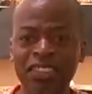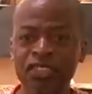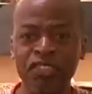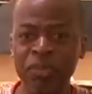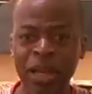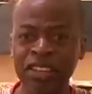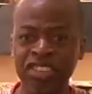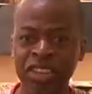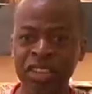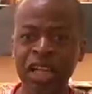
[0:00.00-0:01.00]

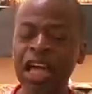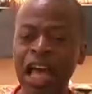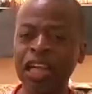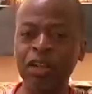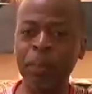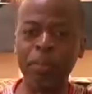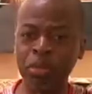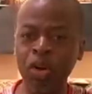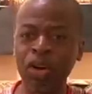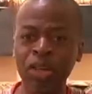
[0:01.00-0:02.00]
information, and the
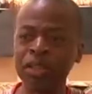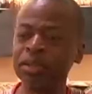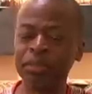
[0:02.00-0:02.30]
broad